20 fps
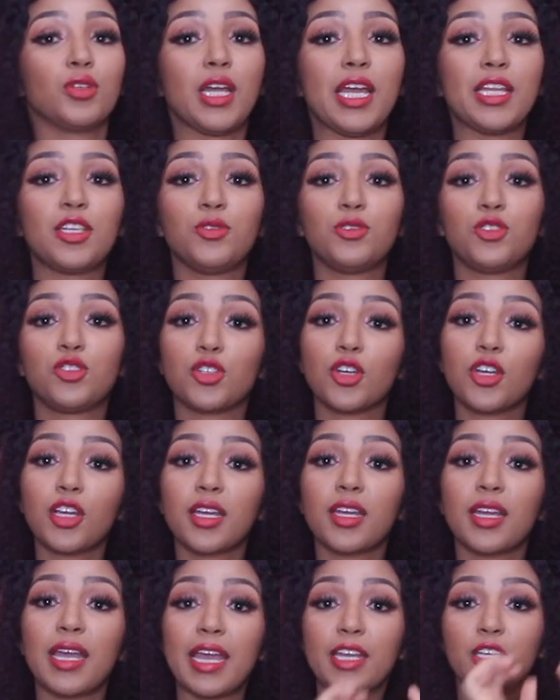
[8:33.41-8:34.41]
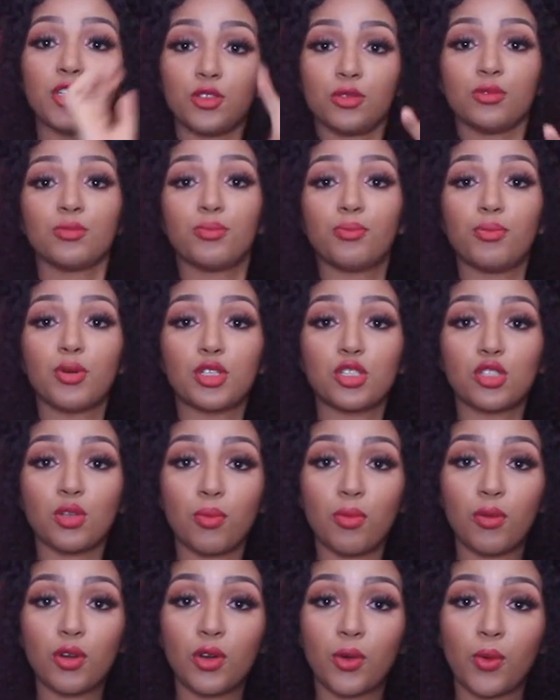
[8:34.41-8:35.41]
and you jerk and you push the
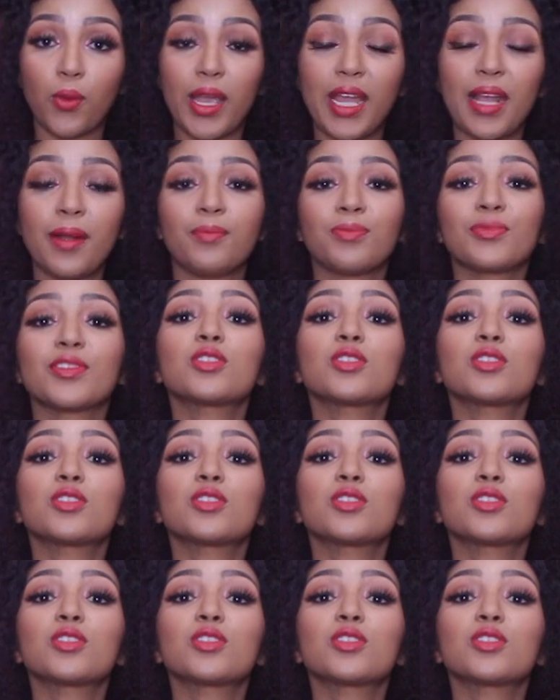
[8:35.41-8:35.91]
ball away,